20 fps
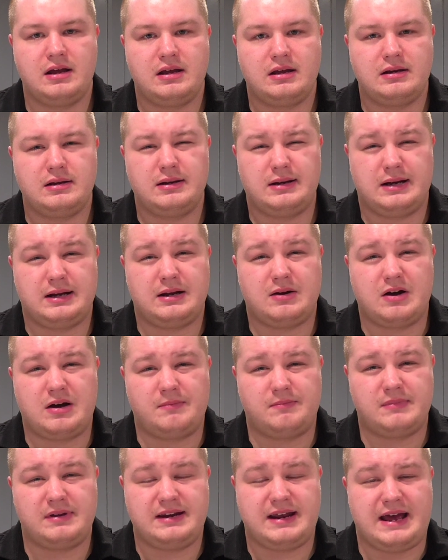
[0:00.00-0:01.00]
now
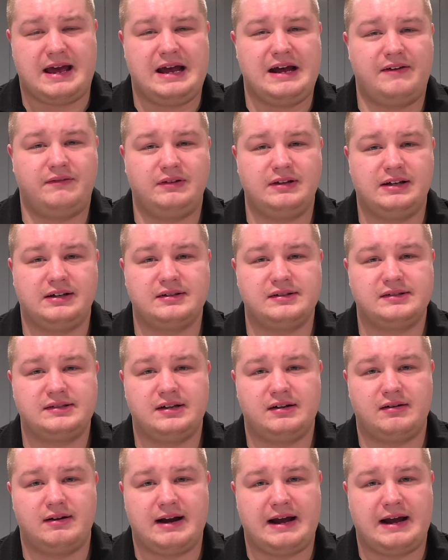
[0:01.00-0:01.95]
I'm heavily considering,